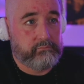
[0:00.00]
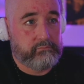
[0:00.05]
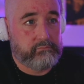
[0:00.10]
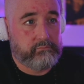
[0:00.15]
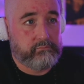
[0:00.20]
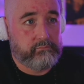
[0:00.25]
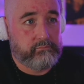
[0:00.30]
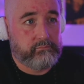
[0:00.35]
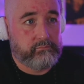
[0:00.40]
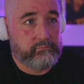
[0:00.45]

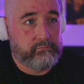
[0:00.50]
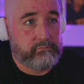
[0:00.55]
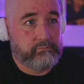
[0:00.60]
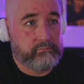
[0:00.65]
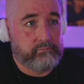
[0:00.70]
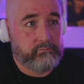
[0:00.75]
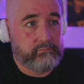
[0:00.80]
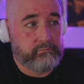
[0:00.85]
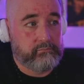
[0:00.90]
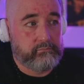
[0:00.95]
point you
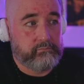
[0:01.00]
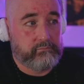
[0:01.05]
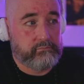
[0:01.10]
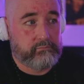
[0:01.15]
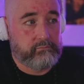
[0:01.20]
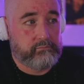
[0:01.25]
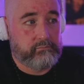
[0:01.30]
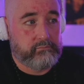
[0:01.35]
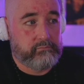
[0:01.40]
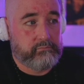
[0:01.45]
attacked her
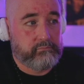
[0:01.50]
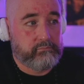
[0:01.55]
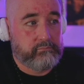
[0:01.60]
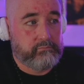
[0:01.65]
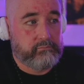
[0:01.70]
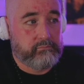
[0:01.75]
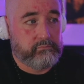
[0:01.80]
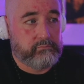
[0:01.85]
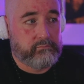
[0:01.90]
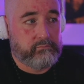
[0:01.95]
with a
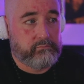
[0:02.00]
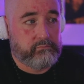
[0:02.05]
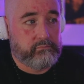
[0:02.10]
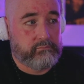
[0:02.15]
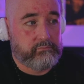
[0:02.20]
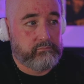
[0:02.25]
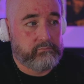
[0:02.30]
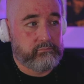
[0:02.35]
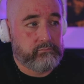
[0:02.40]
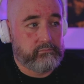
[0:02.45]
meat
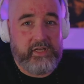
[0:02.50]
cleaver.